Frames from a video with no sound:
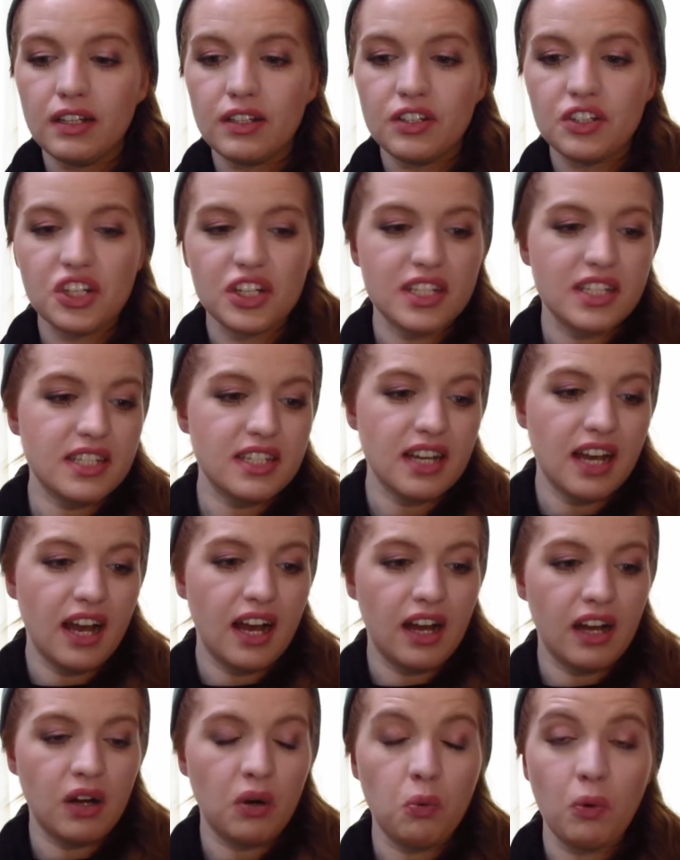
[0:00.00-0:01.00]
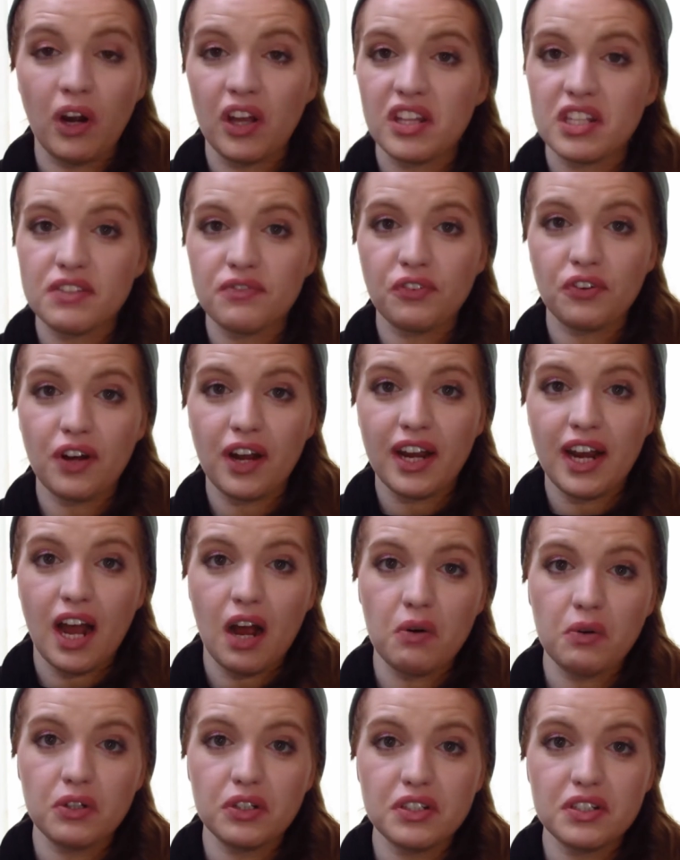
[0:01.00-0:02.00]
just wear this for 8
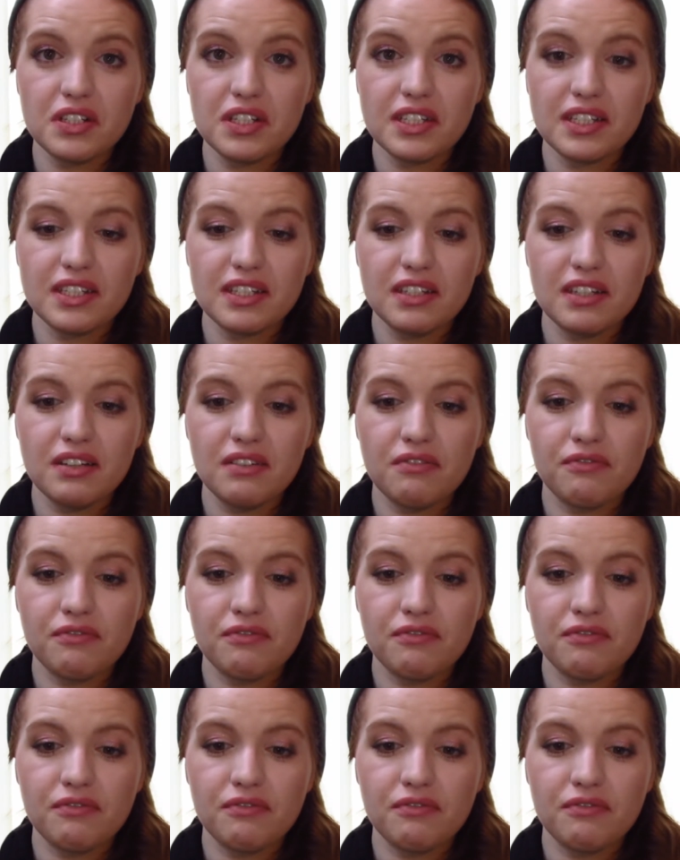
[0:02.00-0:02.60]
hours,